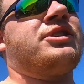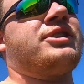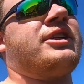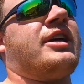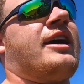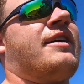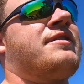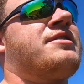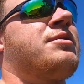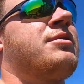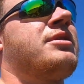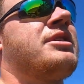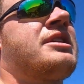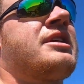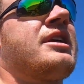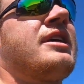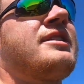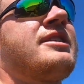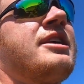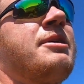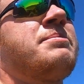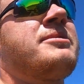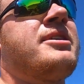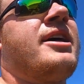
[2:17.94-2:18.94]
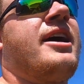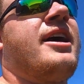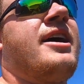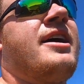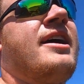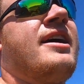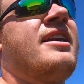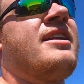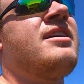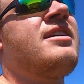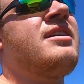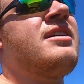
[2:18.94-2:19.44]
shaft, so we're just gonna zip
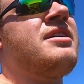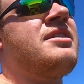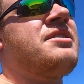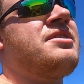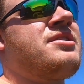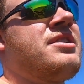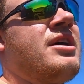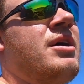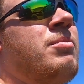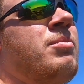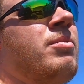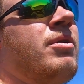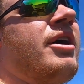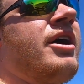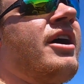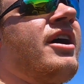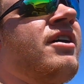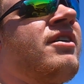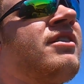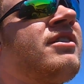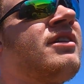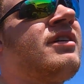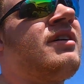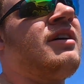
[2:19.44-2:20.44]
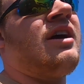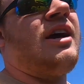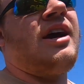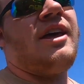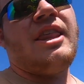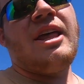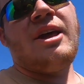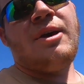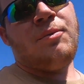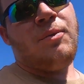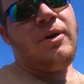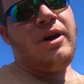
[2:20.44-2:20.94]
tie it somewhere, and
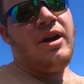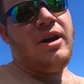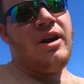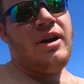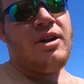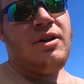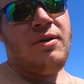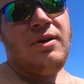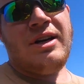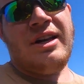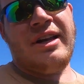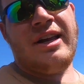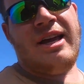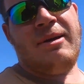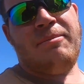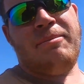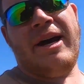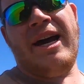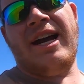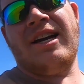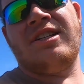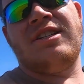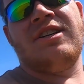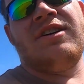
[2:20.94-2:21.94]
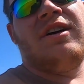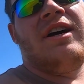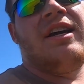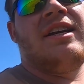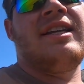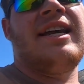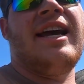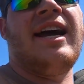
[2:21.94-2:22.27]
then we are going to get back to it.